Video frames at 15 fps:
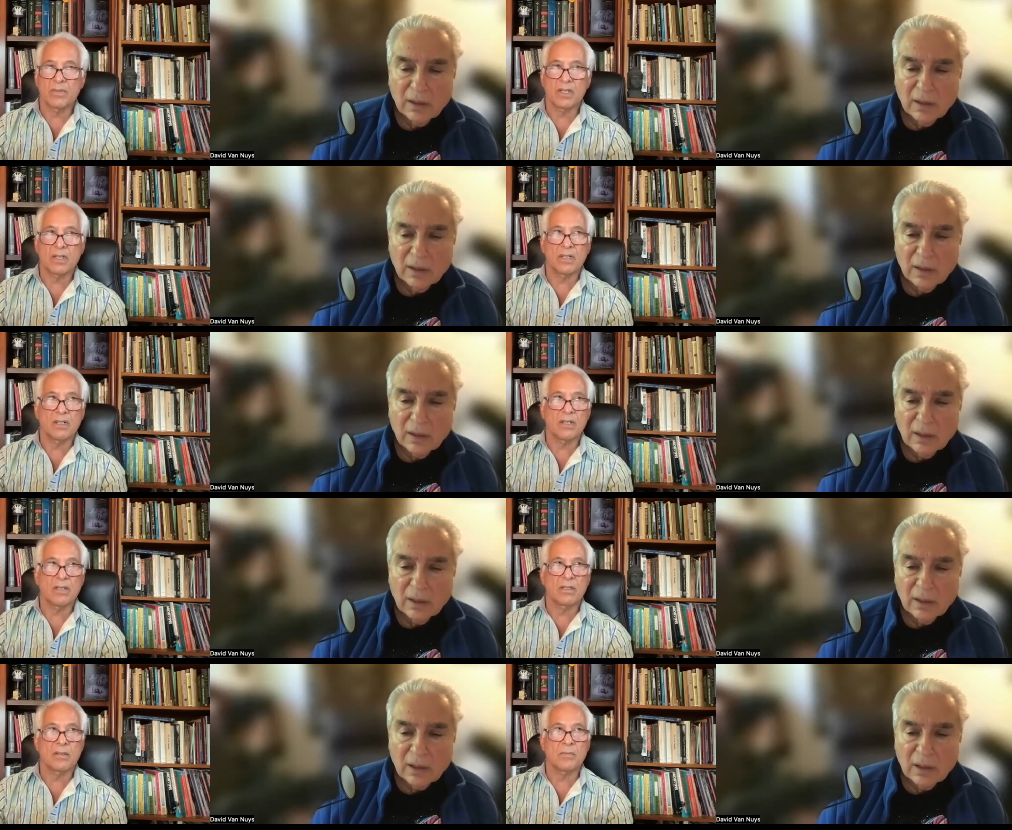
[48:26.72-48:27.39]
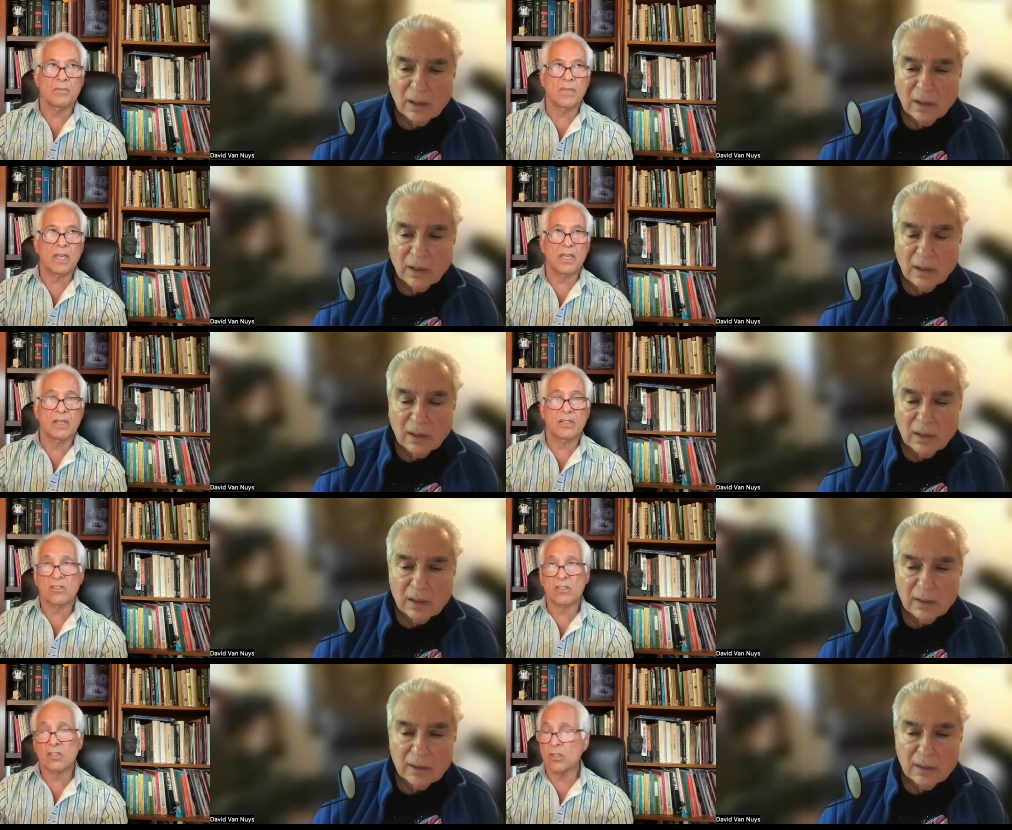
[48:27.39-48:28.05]
Speaker 1: and
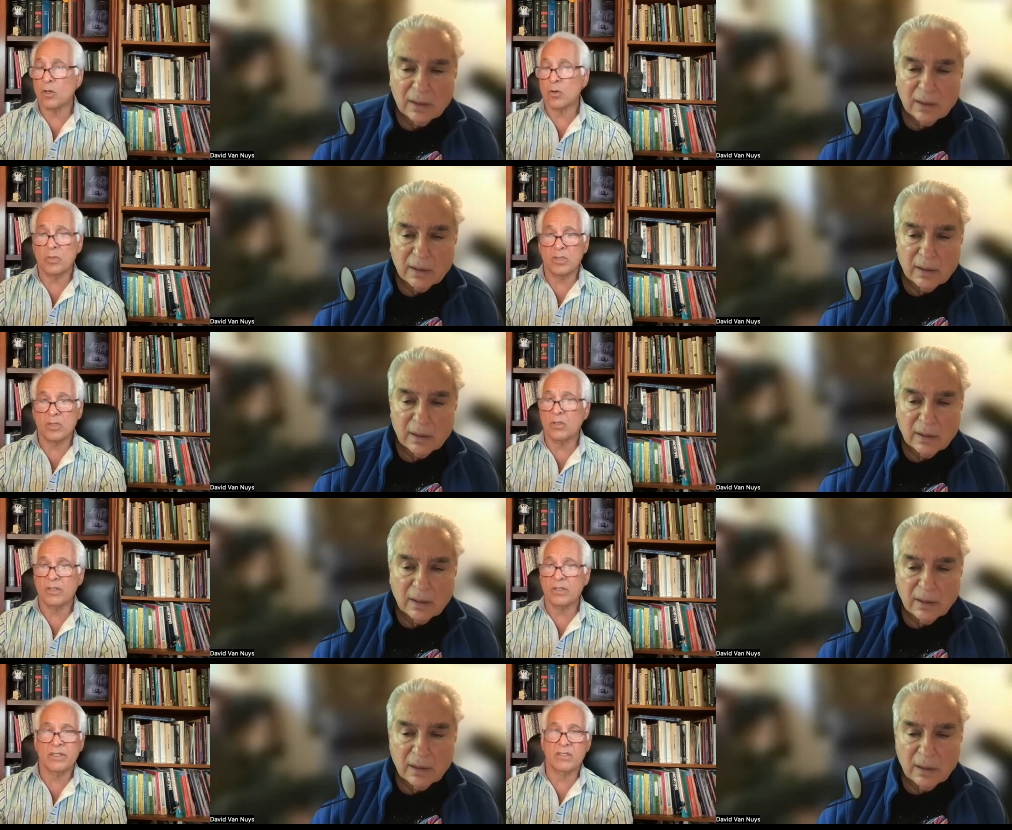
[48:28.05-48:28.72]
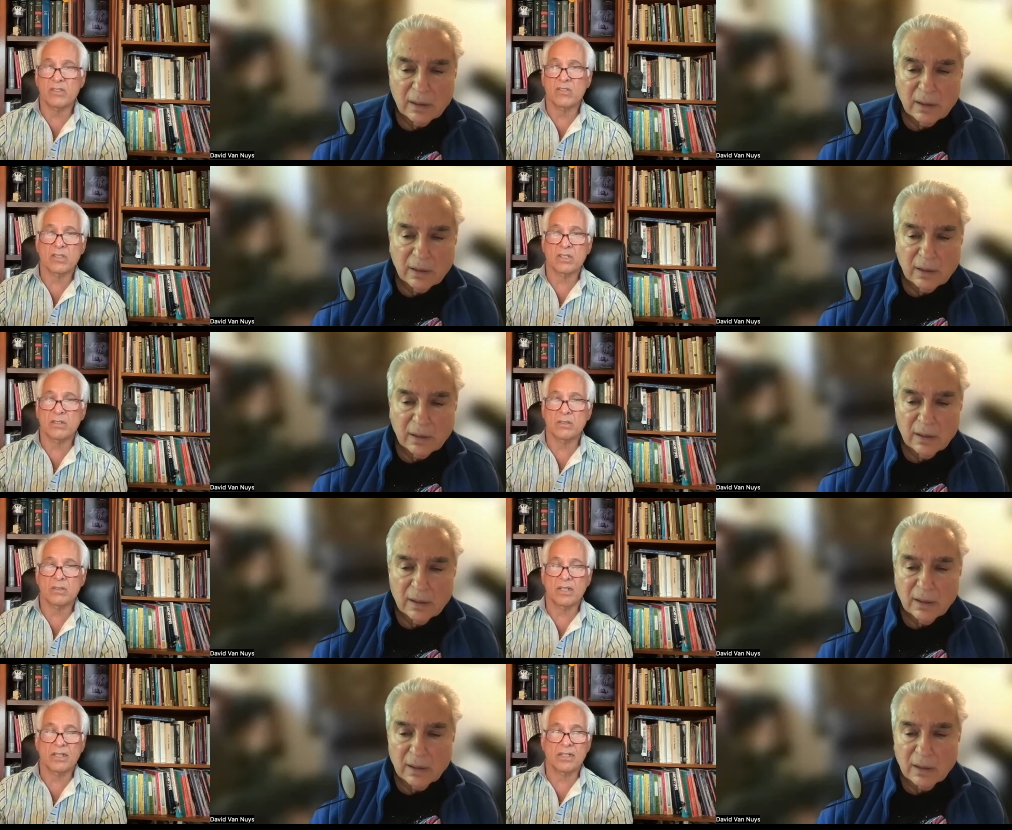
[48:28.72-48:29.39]
it's a global audience.
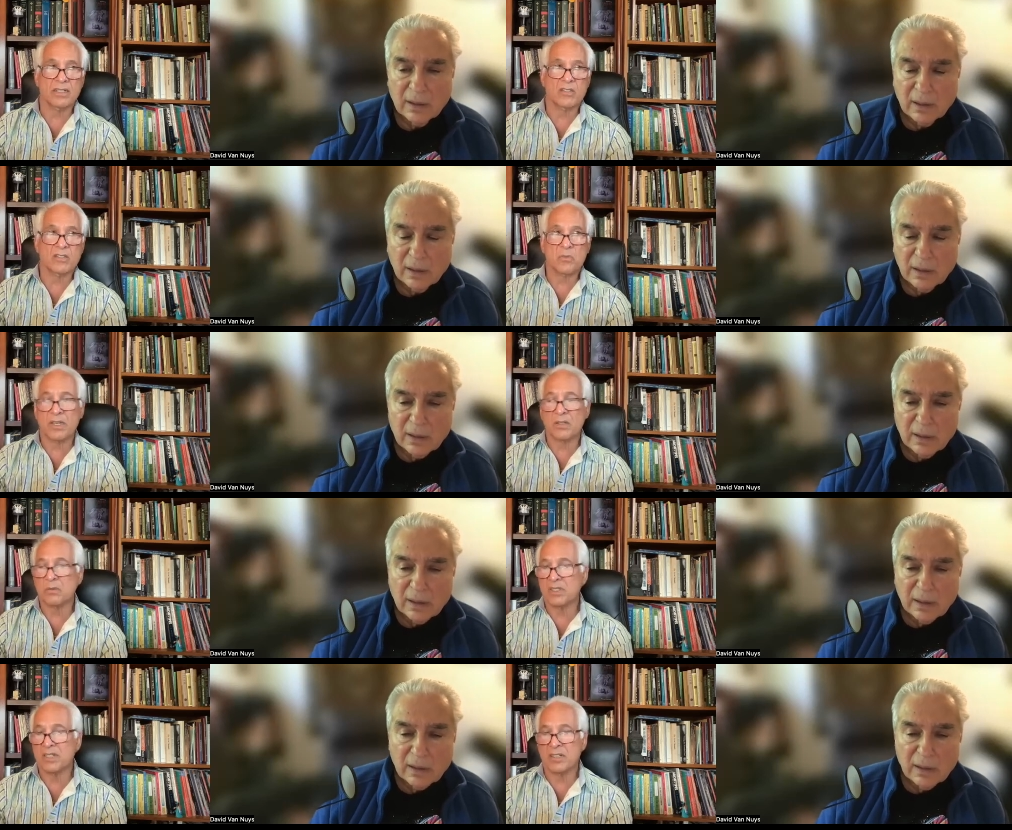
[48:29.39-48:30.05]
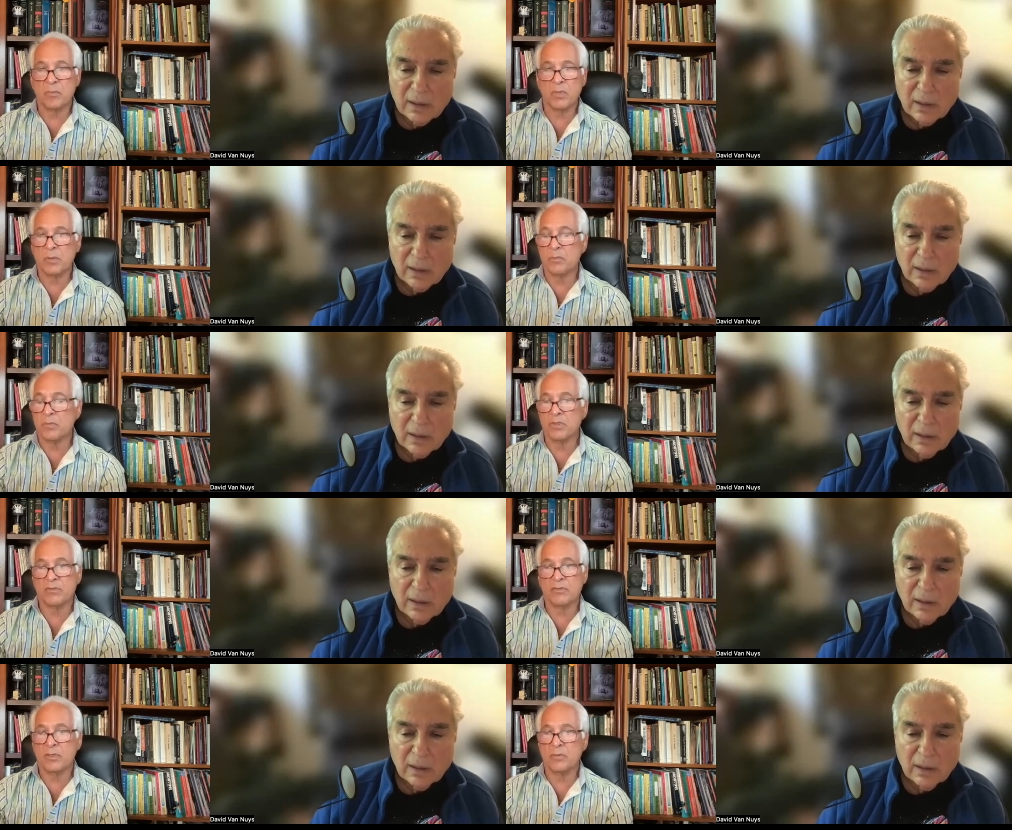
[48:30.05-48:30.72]
So I expect we'll have
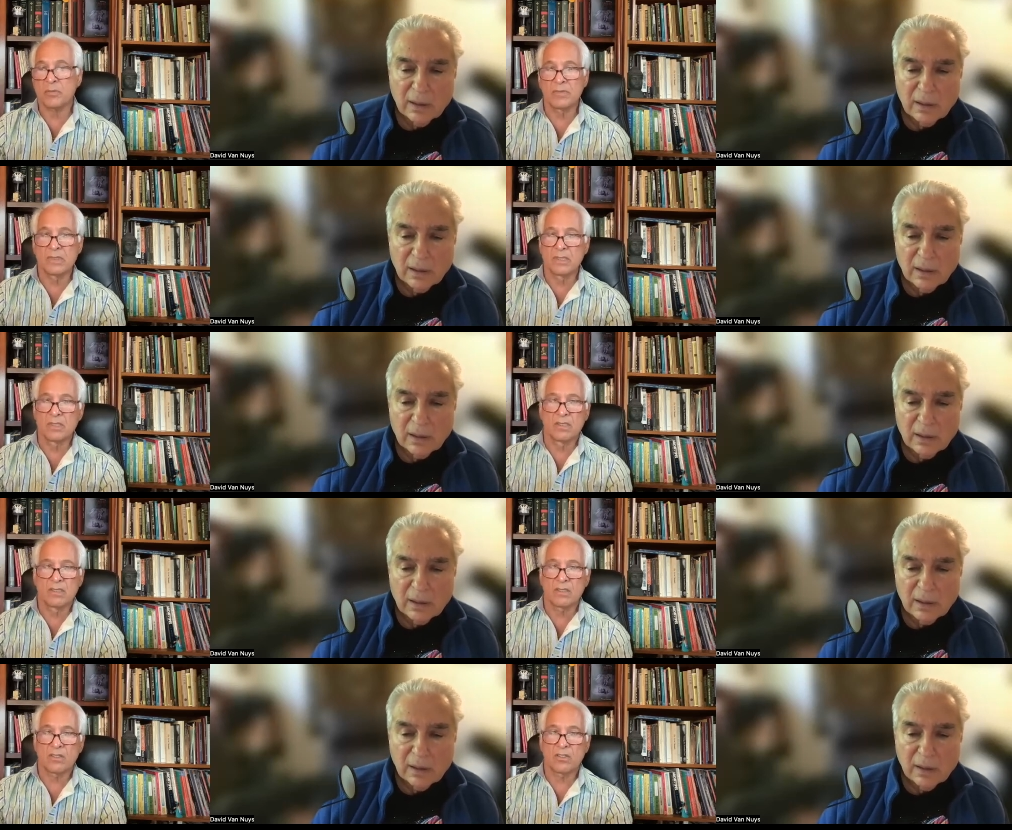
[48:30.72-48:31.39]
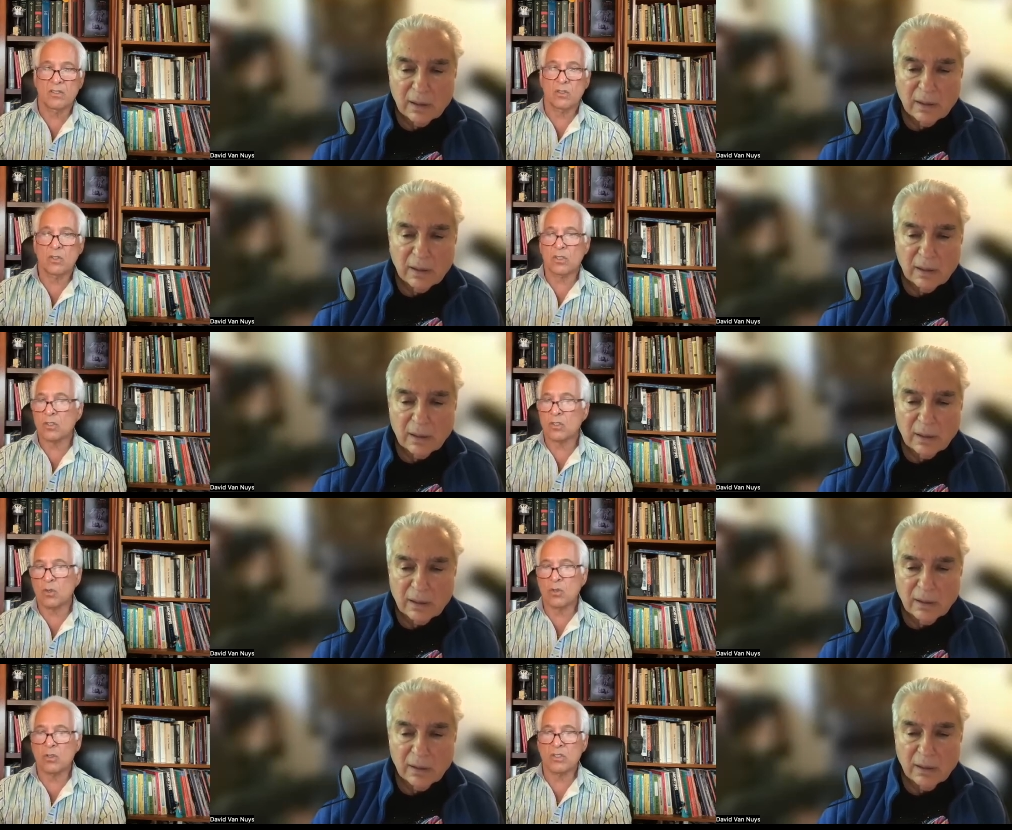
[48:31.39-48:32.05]
people from, you know, all
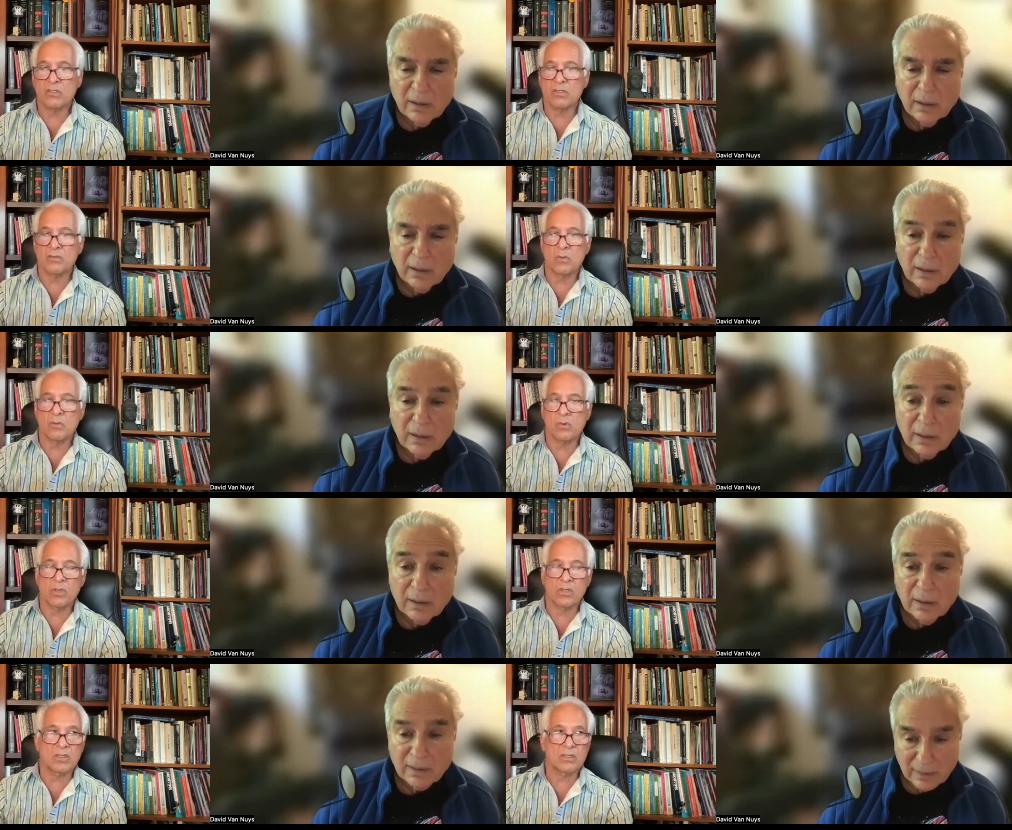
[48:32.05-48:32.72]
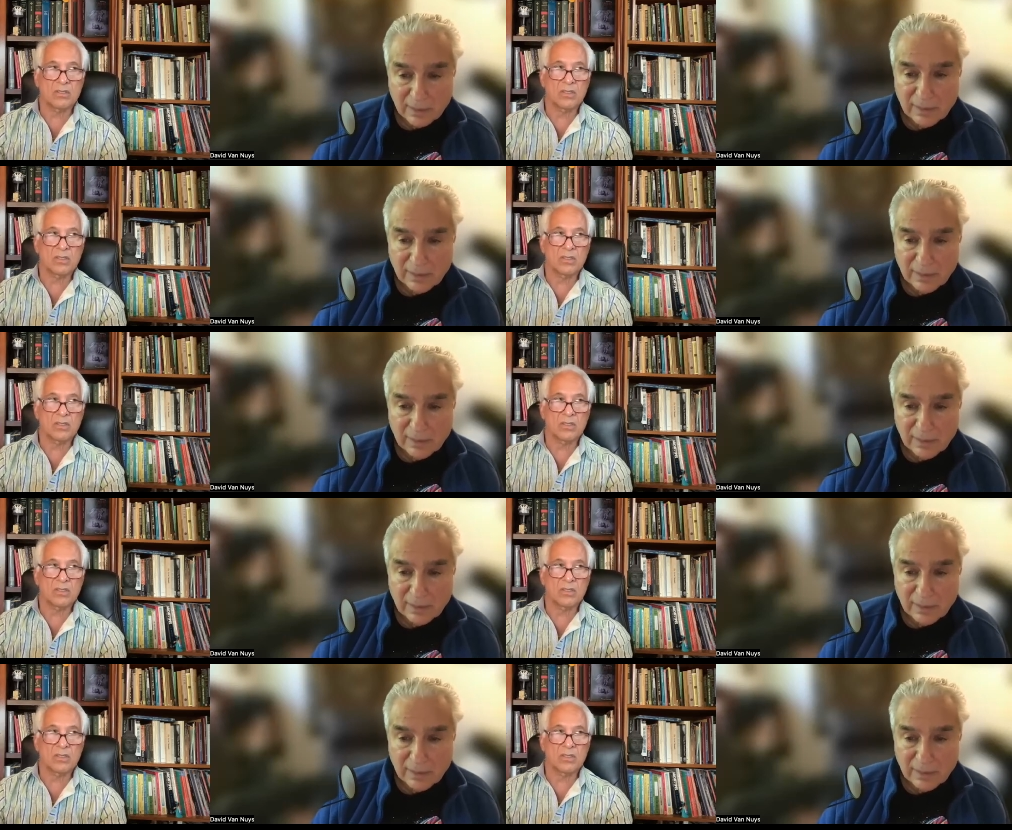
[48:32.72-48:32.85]
corners of the world,